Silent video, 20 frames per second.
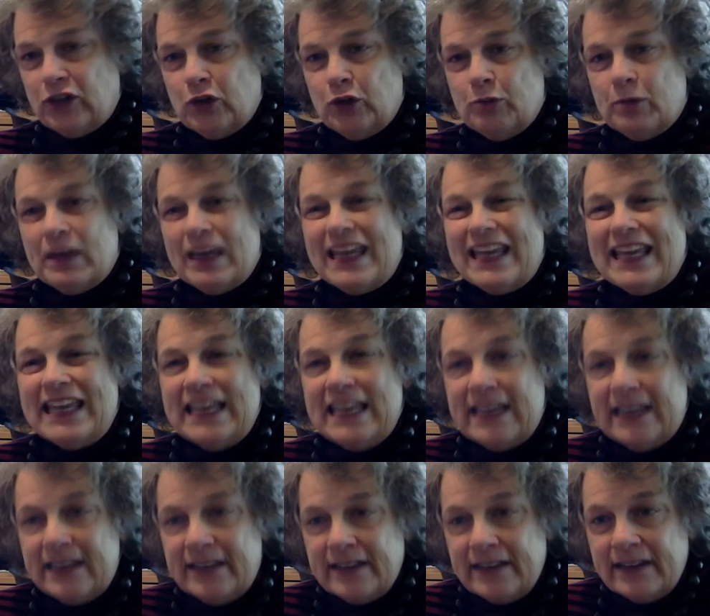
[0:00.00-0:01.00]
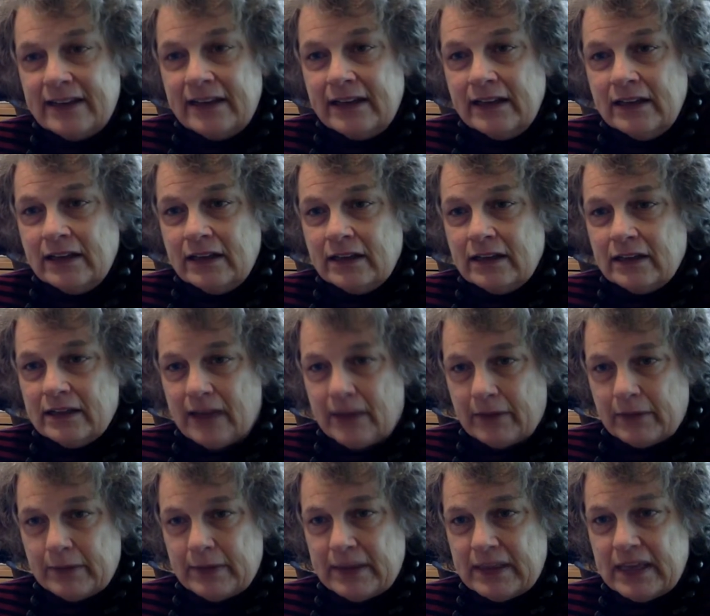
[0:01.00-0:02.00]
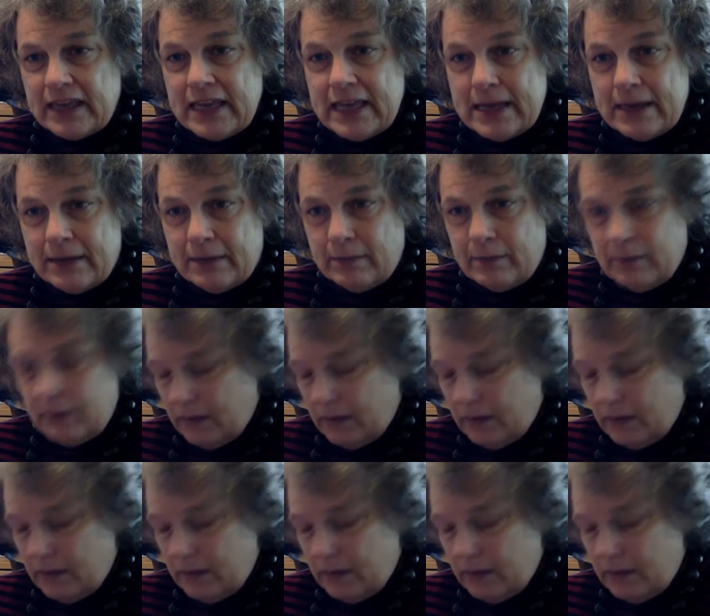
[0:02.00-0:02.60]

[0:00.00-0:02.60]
über ihn. That would be the him,